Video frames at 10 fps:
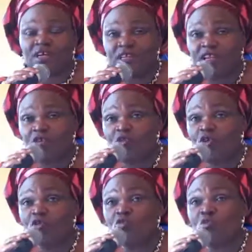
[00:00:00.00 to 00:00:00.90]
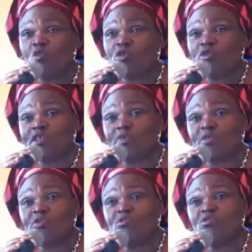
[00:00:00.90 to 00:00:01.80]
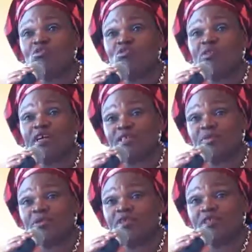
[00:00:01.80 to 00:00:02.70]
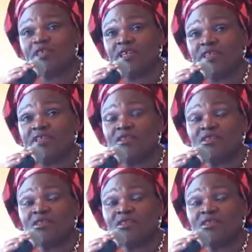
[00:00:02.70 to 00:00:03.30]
then you will not do what you are supposed to do as a politician.